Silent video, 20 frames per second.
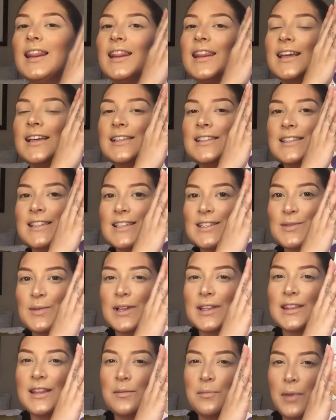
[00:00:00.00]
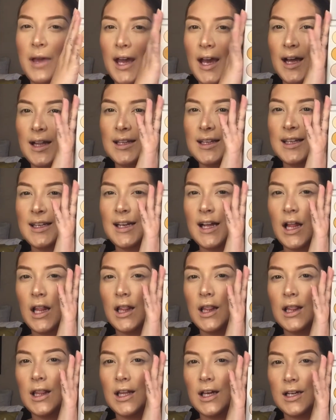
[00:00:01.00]
This is what the palette
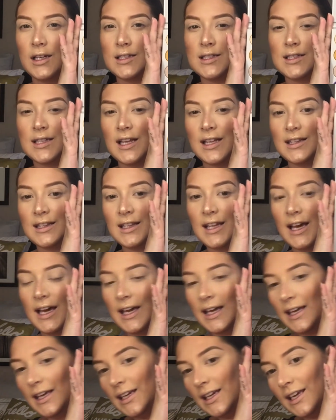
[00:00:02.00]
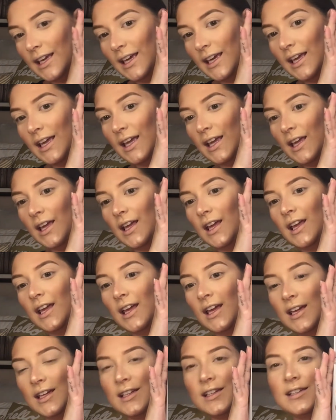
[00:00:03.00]
looks like.
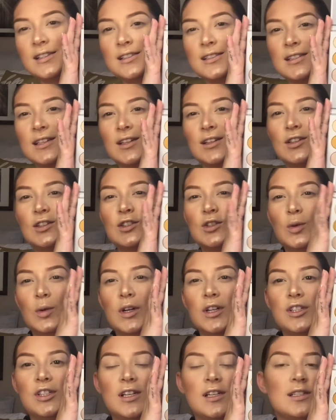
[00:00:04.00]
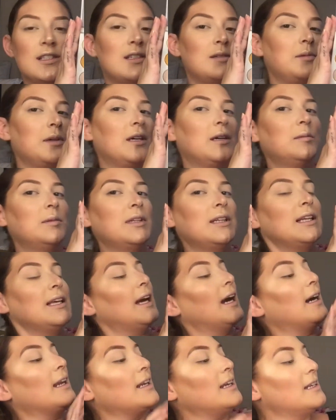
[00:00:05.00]
It is gorgeous, to be completely
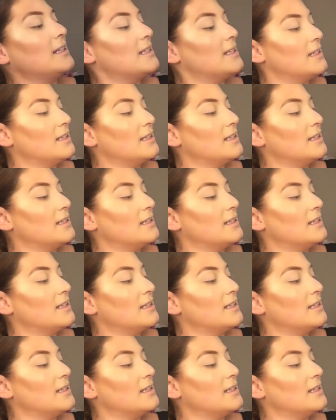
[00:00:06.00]
honest.